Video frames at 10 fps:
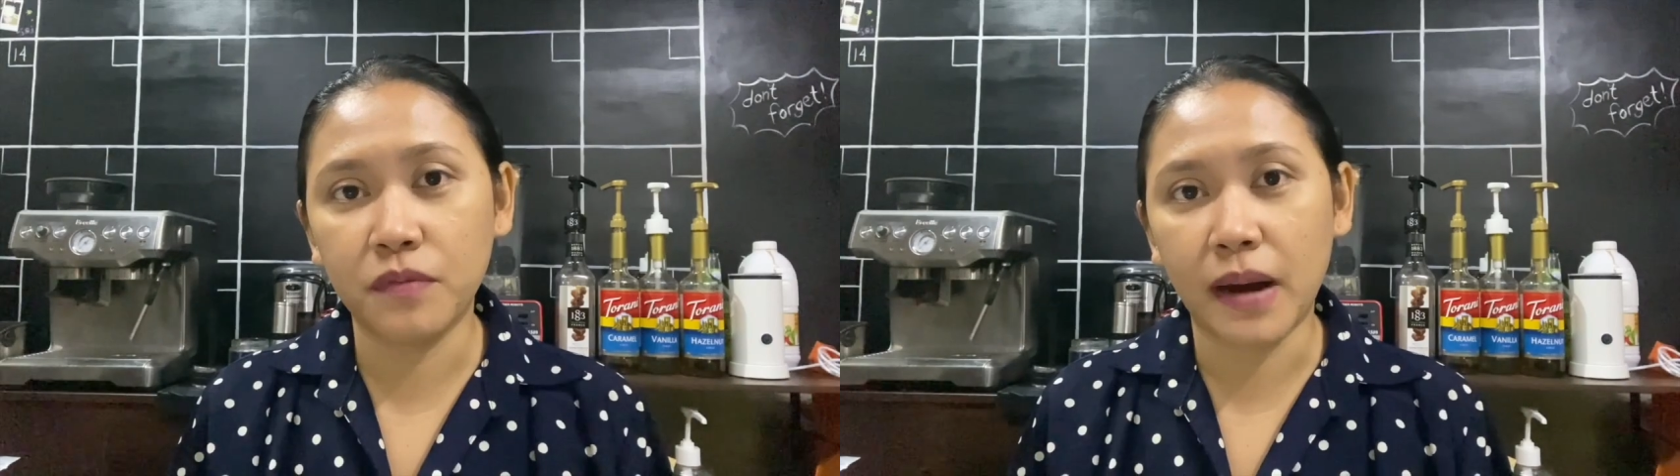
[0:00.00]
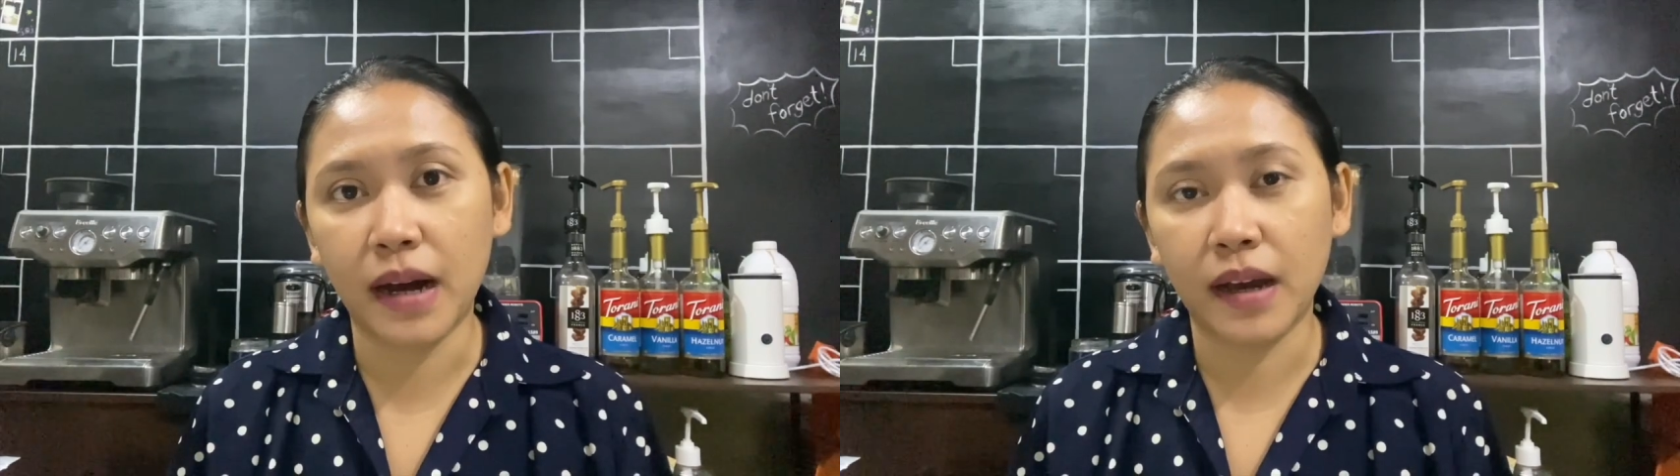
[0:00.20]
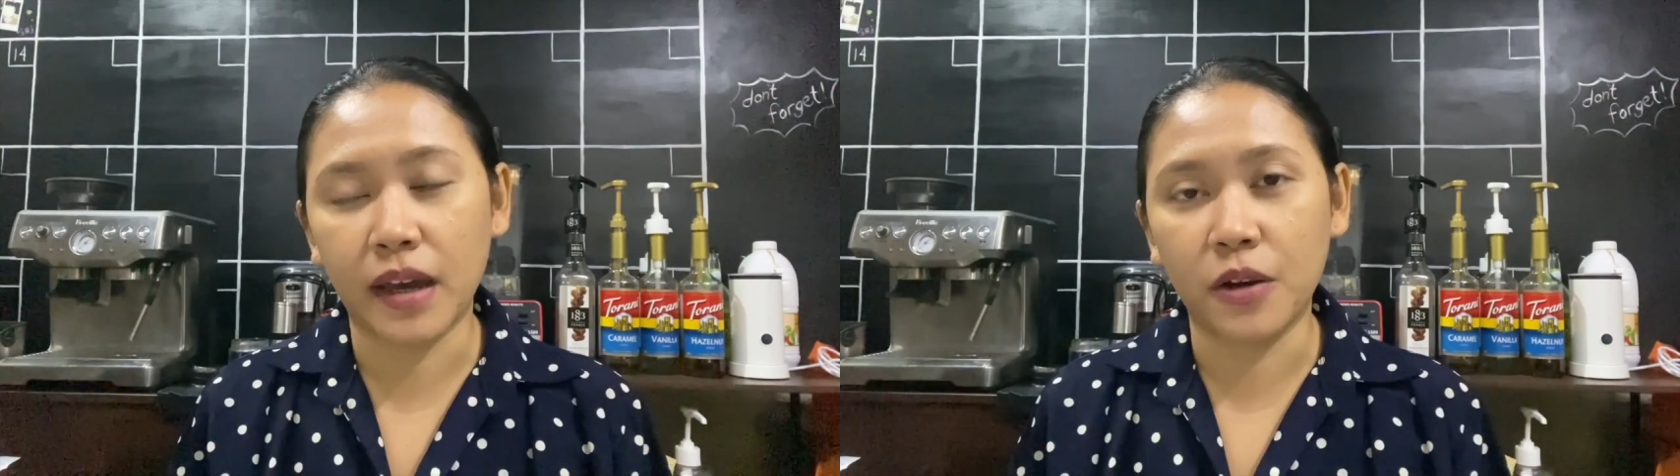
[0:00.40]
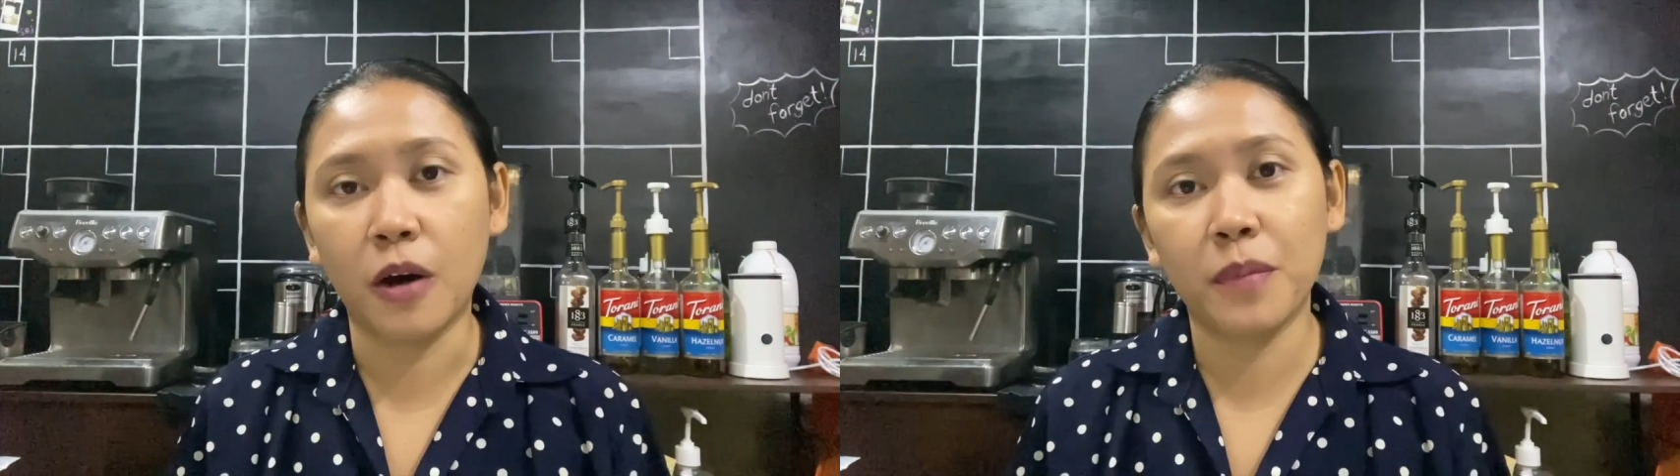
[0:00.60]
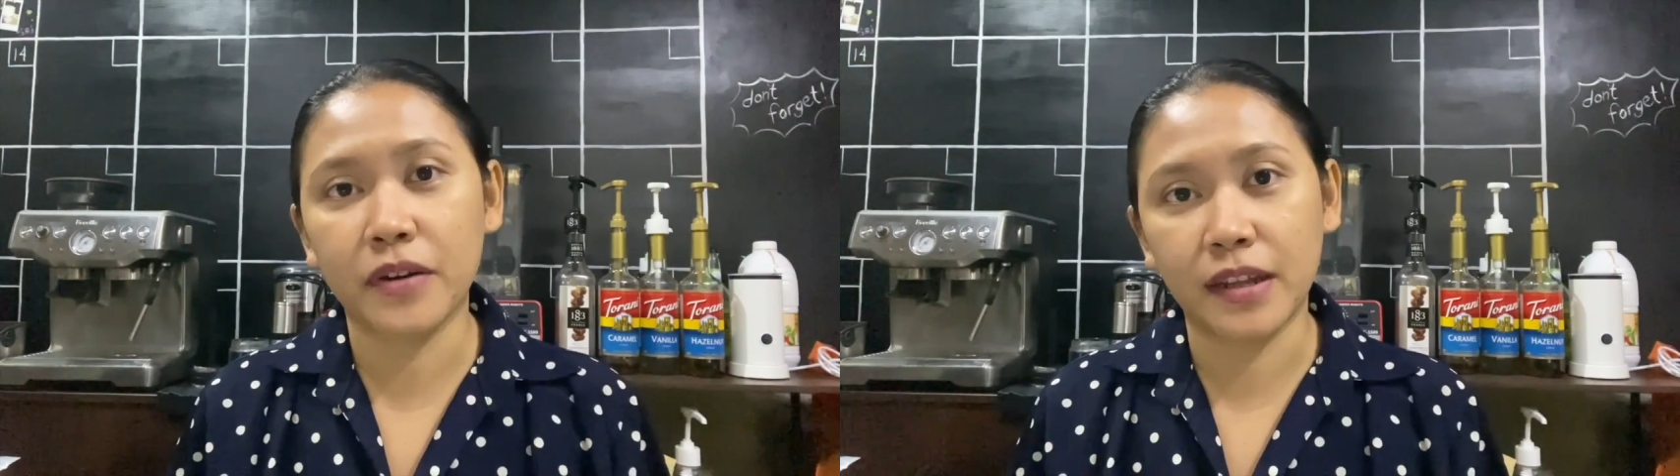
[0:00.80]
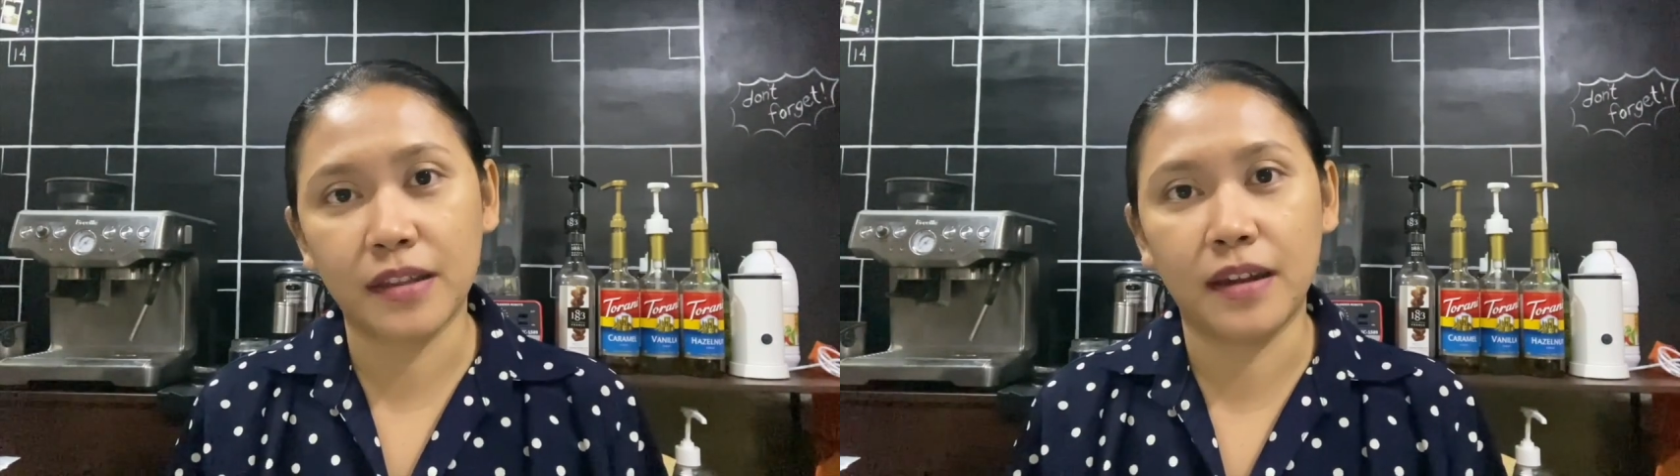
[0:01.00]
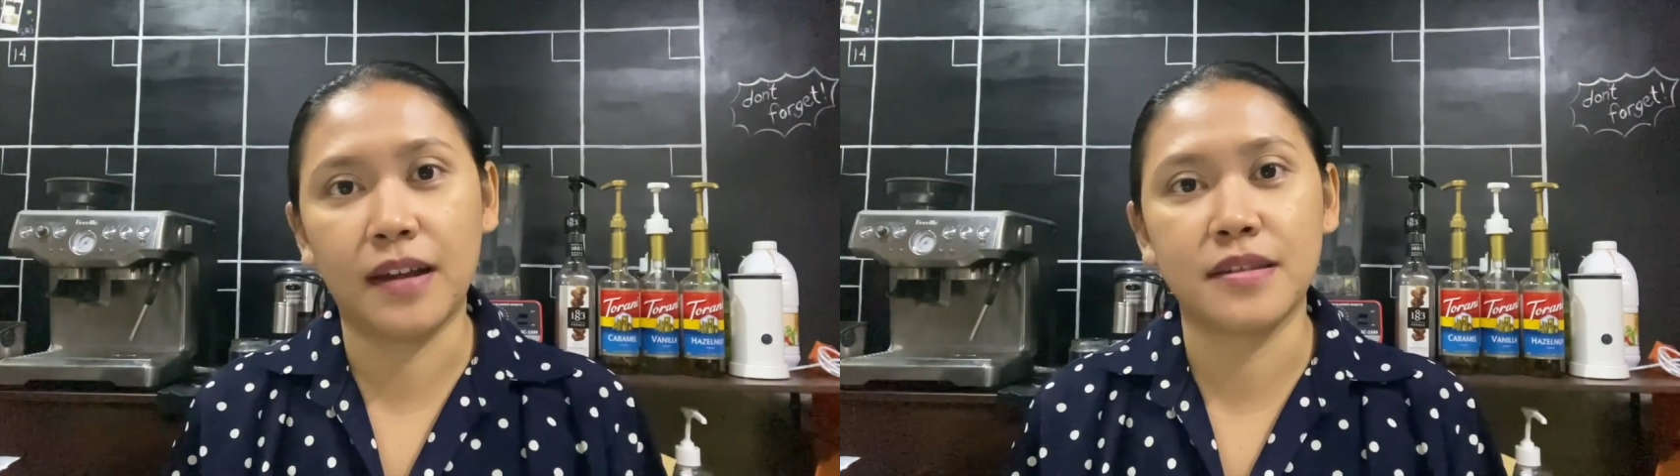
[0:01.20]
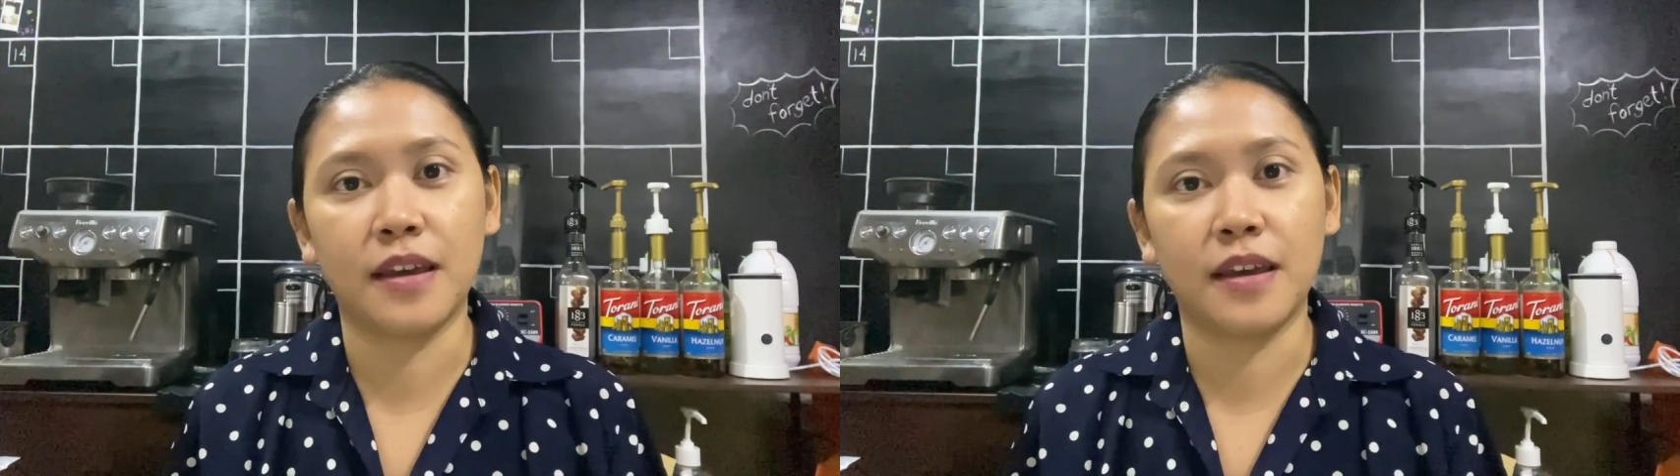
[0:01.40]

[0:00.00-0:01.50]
back and operated as